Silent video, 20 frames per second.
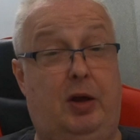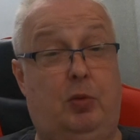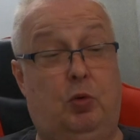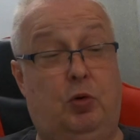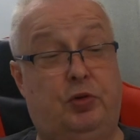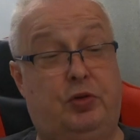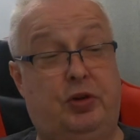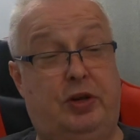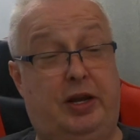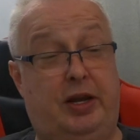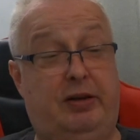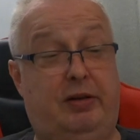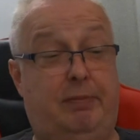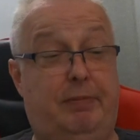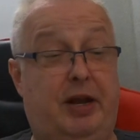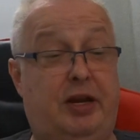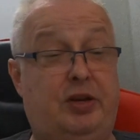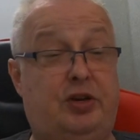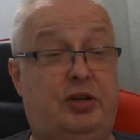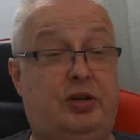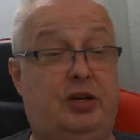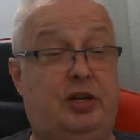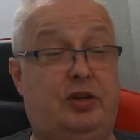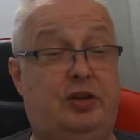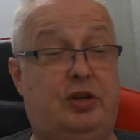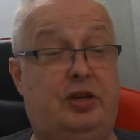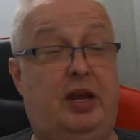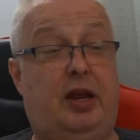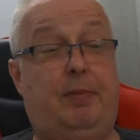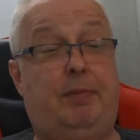I wasn't going to mention it
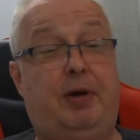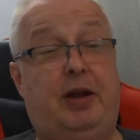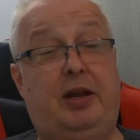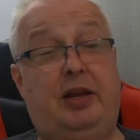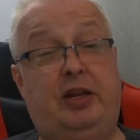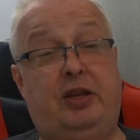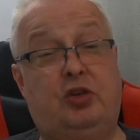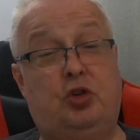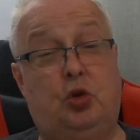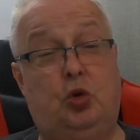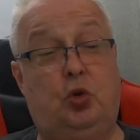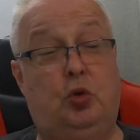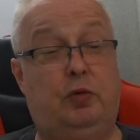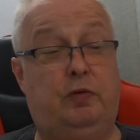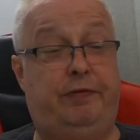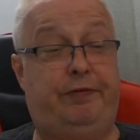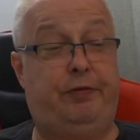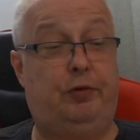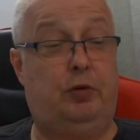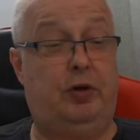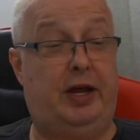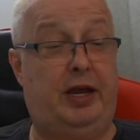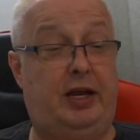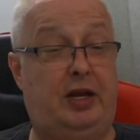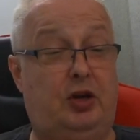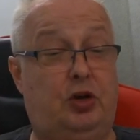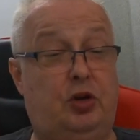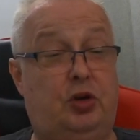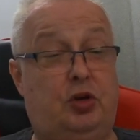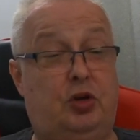today, but it's all for
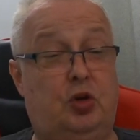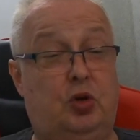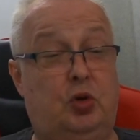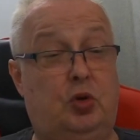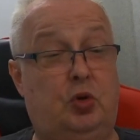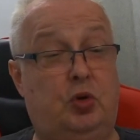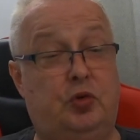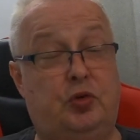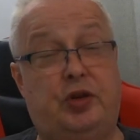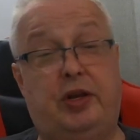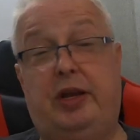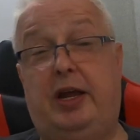a good cause.